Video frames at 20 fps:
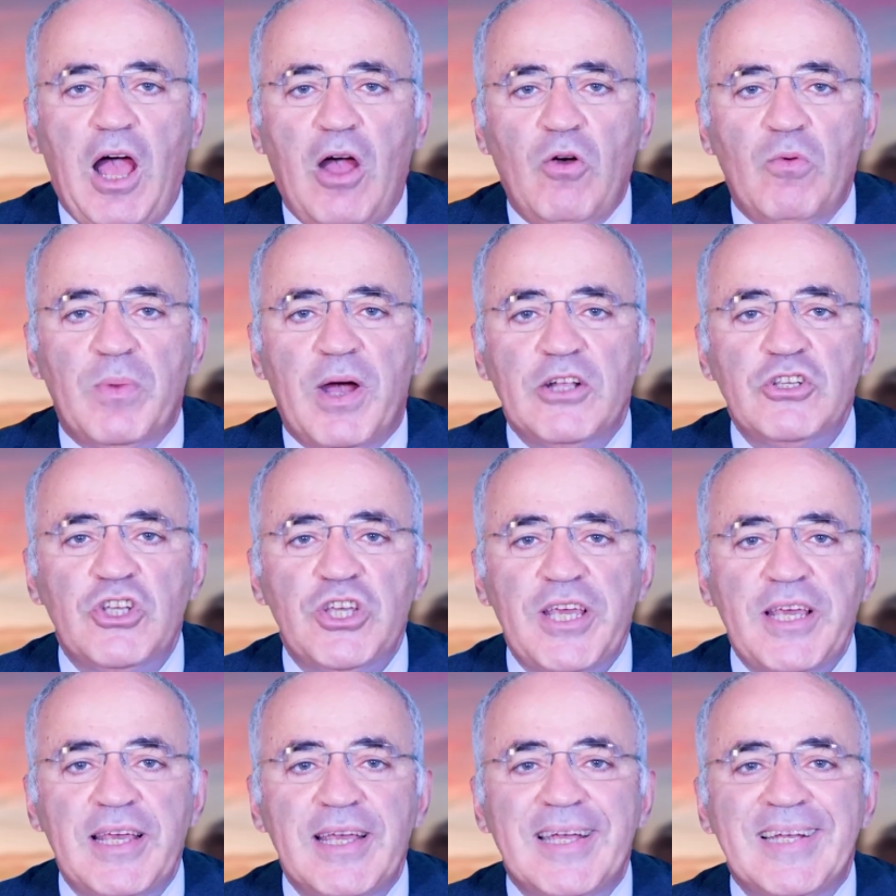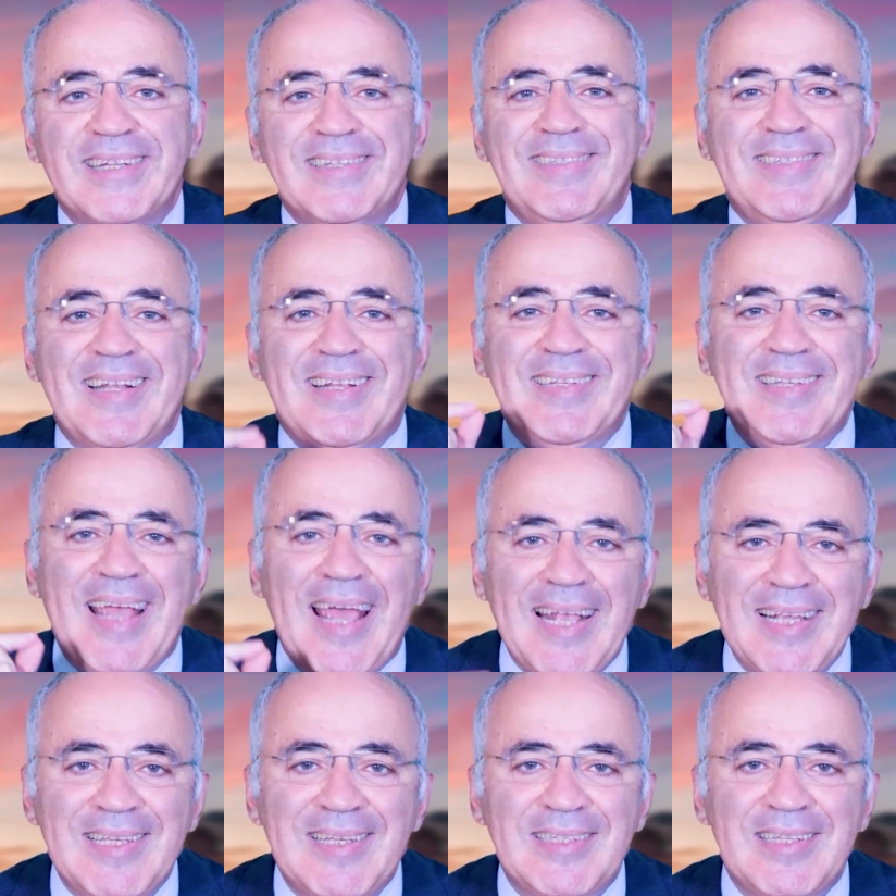how much he
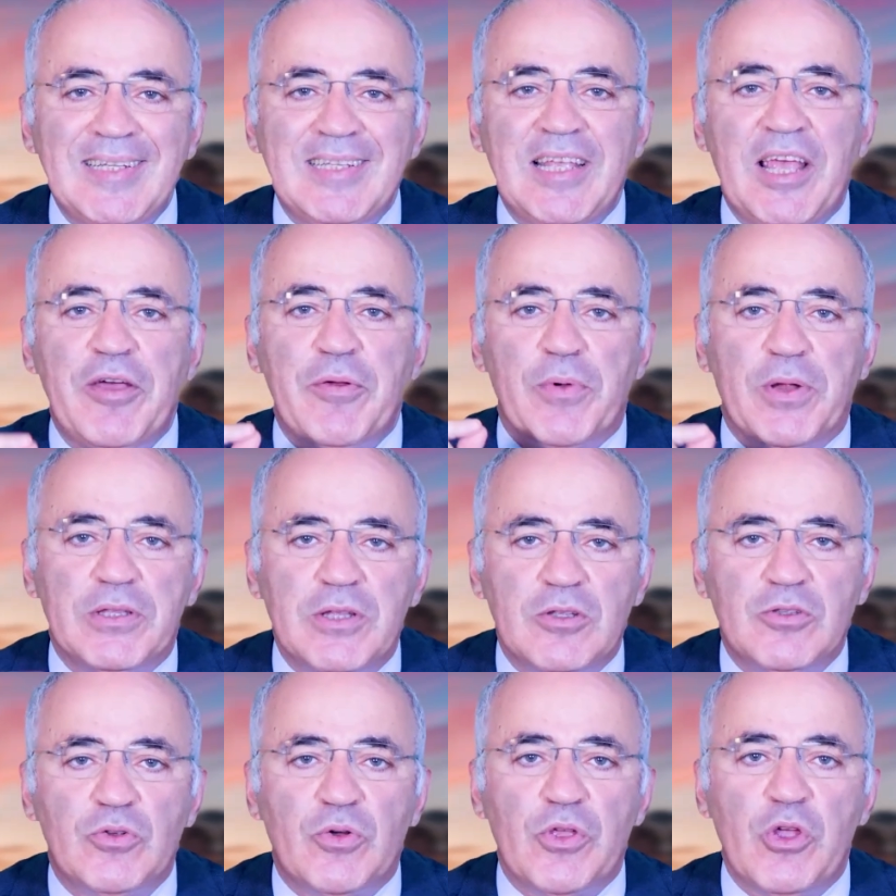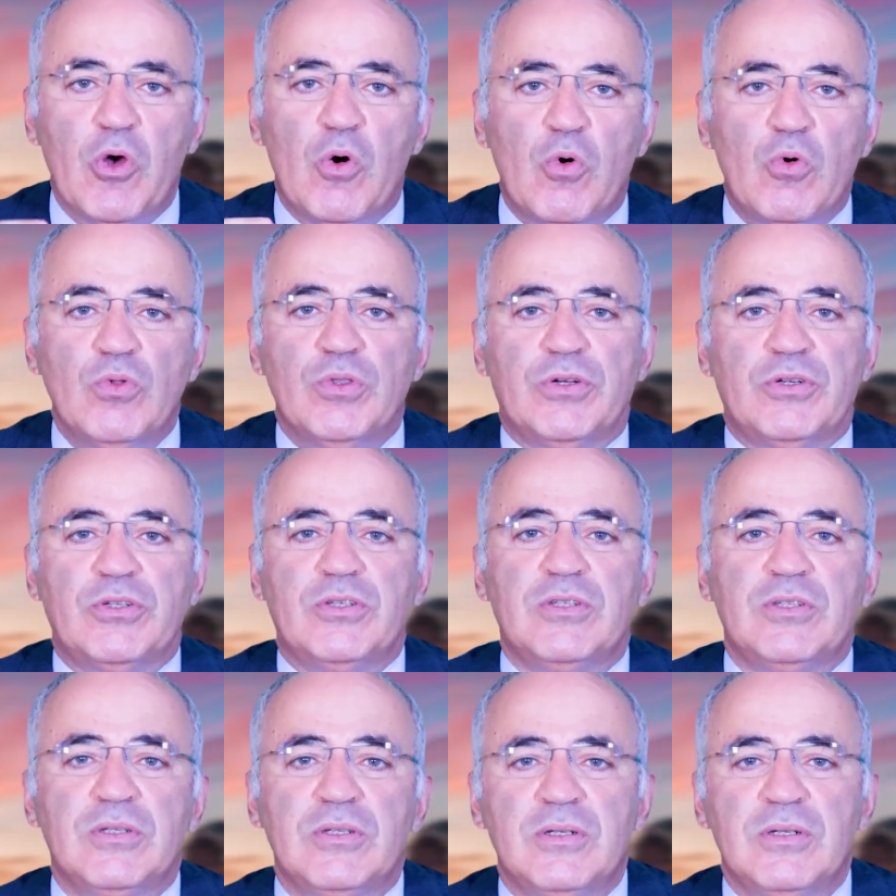detested hereditary
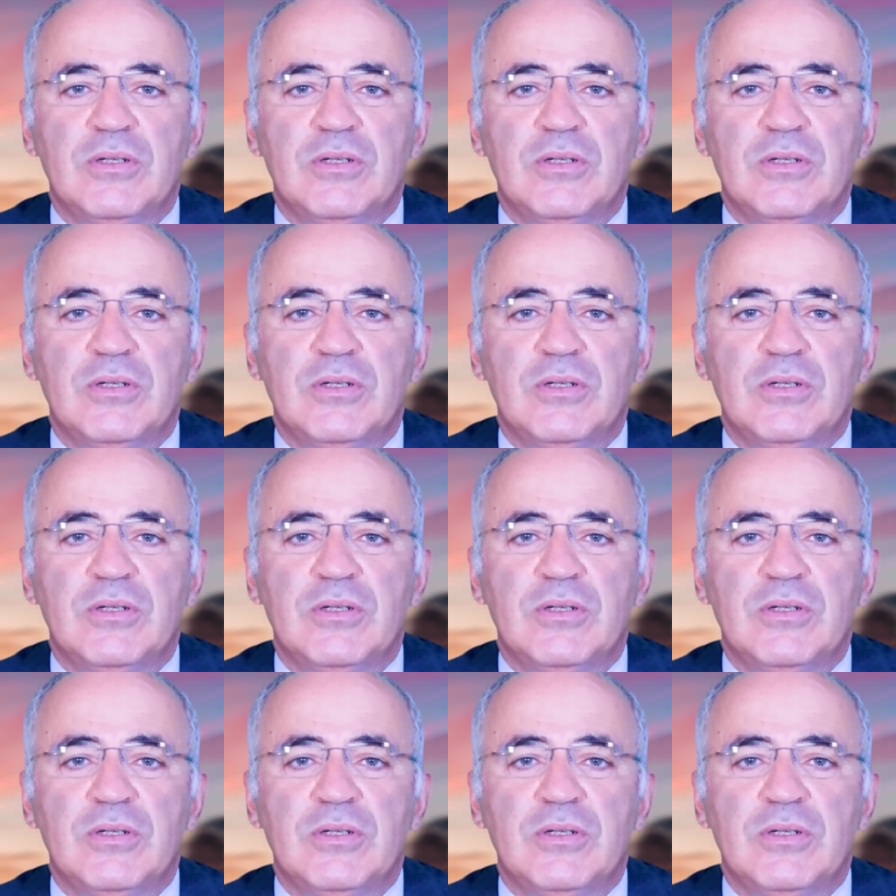honors.